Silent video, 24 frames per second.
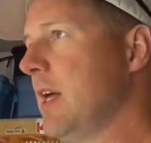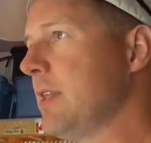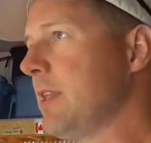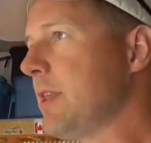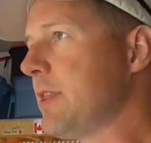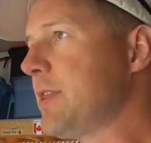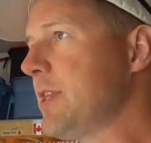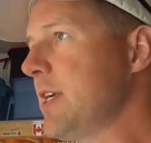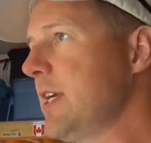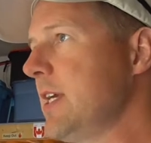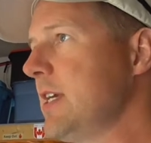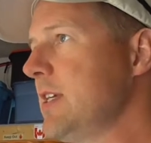The
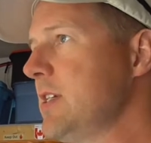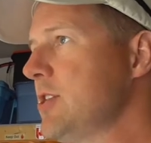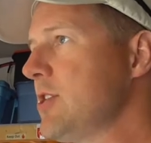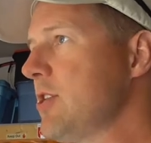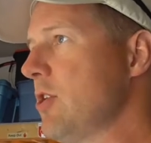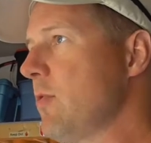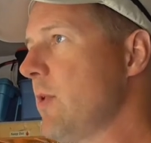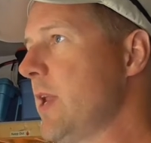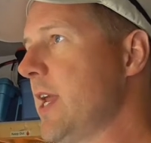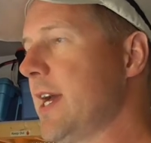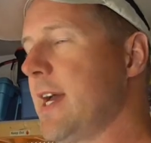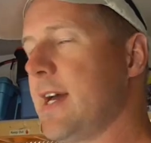thing is
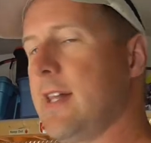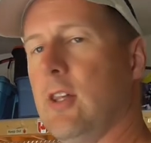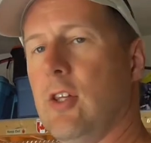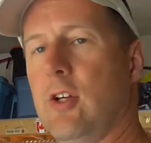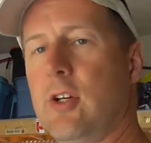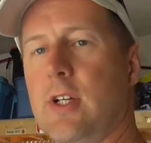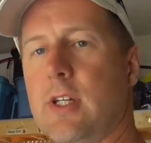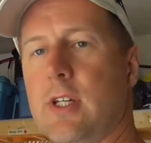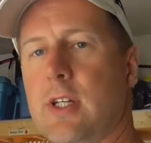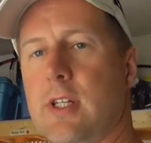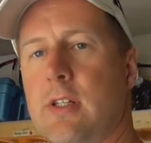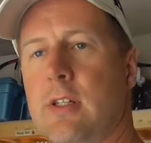though, when I got
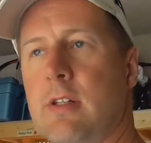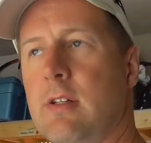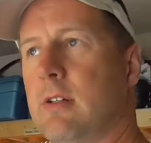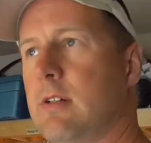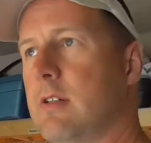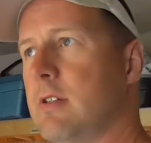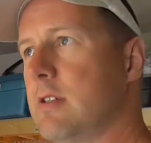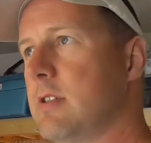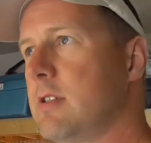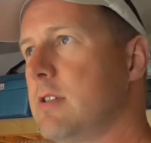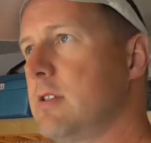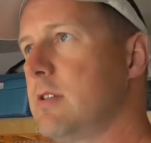looking
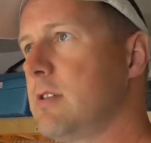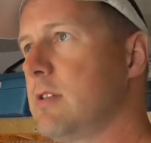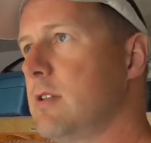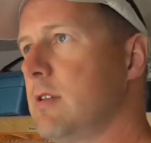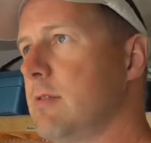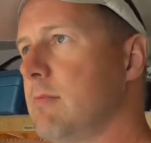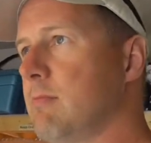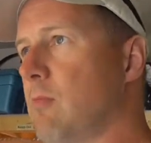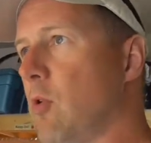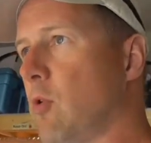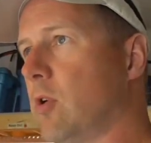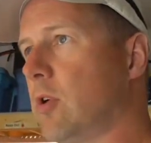
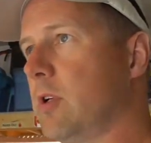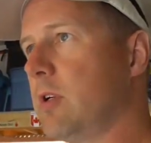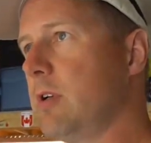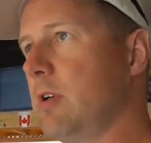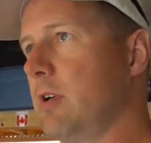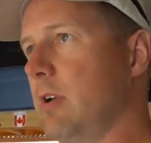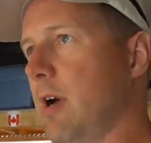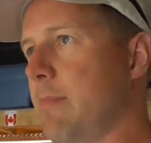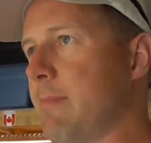more